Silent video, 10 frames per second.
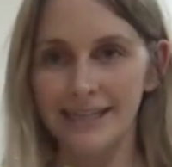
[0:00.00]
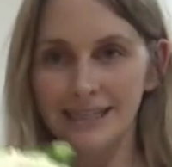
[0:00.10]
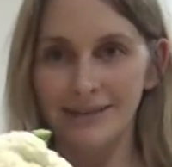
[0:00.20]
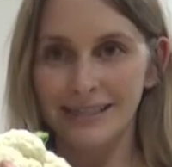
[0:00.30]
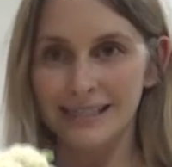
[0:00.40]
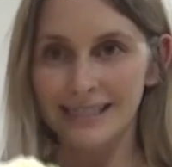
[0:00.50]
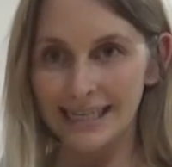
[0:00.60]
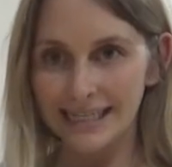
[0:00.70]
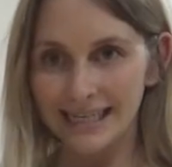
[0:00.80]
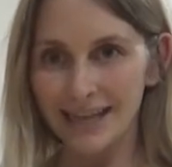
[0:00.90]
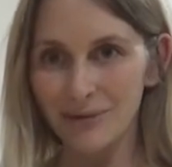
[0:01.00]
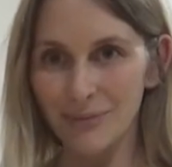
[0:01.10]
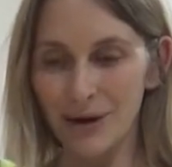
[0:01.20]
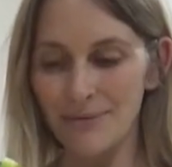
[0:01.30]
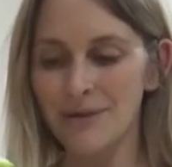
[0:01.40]
These are in season at the
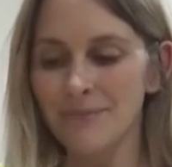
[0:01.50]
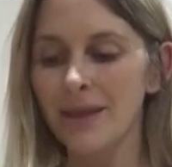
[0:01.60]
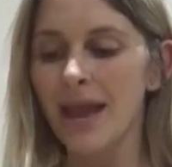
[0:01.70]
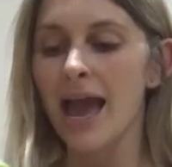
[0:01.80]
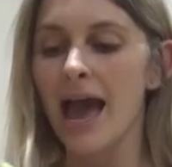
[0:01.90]
moment,